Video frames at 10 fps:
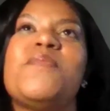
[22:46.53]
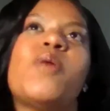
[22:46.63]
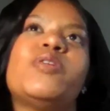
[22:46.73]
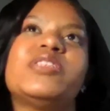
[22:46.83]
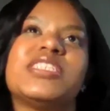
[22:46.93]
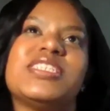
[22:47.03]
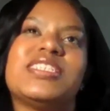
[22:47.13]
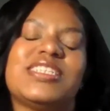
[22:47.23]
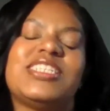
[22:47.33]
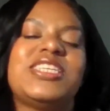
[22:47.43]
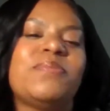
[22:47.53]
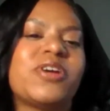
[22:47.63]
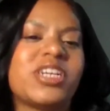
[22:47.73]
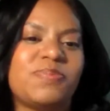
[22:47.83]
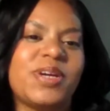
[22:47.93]
almost similar
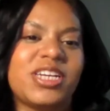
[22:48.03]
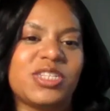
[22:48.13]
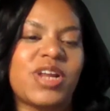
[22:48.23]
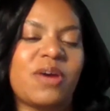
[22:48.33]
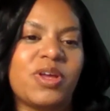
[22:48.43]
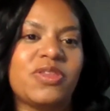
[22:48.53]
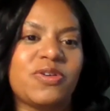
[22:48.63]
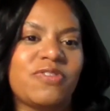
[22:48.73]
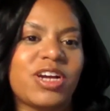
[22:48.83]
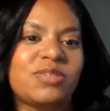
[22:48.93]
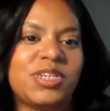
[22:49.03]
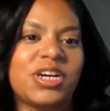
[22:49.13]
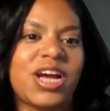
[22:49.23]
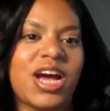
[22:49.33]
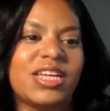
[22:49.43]
experience when I went through freshman year
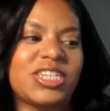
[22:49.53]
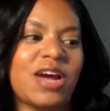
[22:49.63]
of college.